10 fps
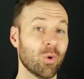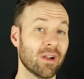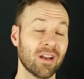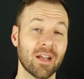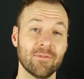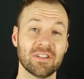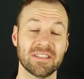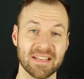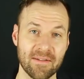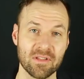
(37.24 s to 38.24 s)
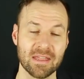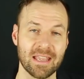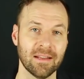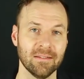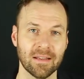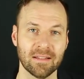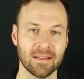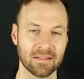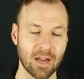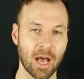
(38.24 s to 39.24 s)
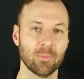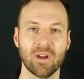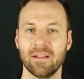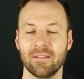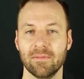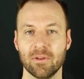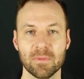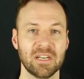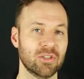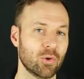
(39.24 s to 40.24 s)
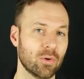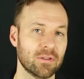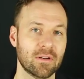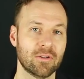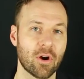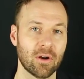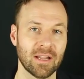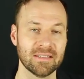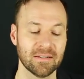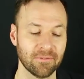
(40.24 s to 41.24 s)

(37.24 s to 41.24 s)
We're going to cover 7 things in this comprehensive diminished chords guitar lesson.